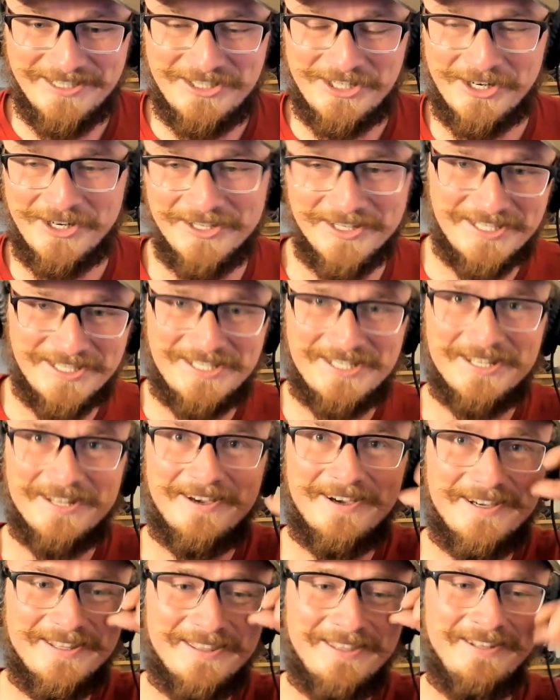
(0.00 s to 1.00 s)
Charlie
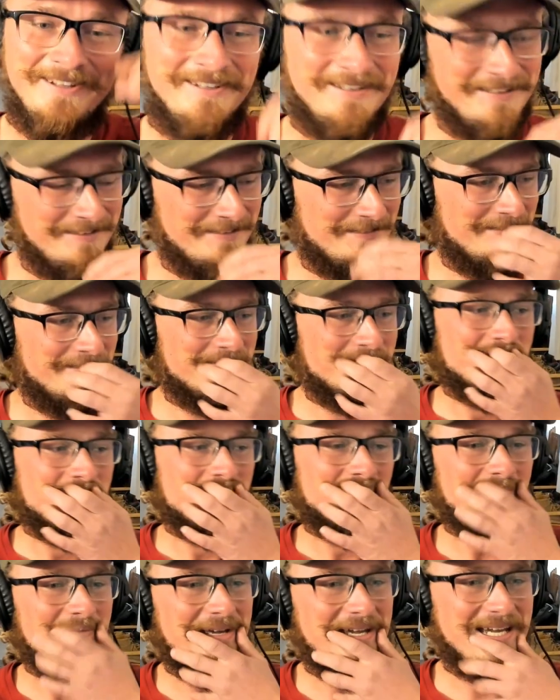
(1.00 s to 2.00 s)
Sloth.
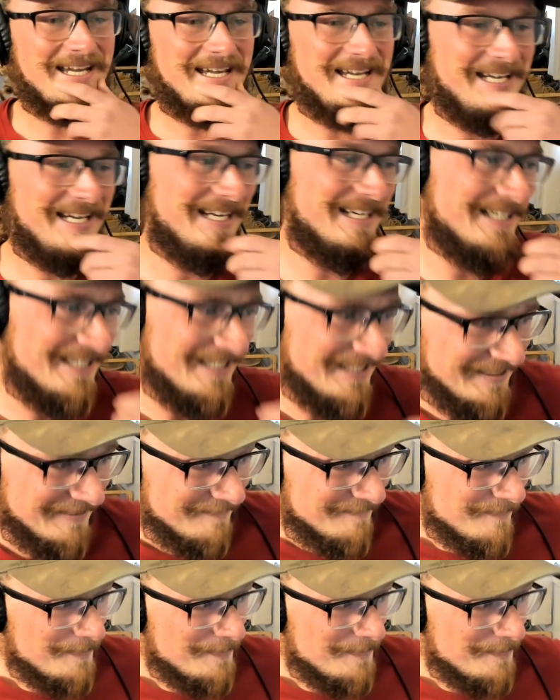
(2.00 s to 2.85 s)
Man.